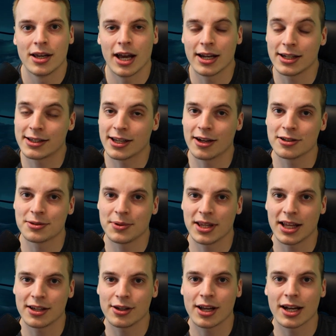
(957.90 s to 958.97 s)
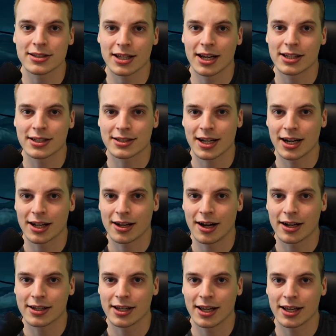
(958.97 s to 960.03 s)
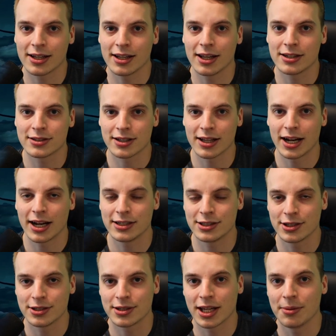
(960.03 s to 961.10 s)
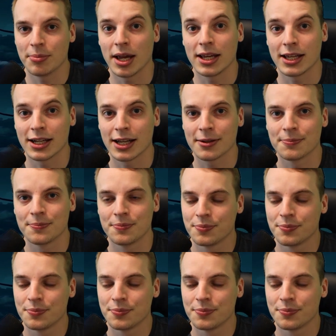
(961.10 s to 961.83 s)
And it tells me that you guys like this kind of content, and so that I should keep making it.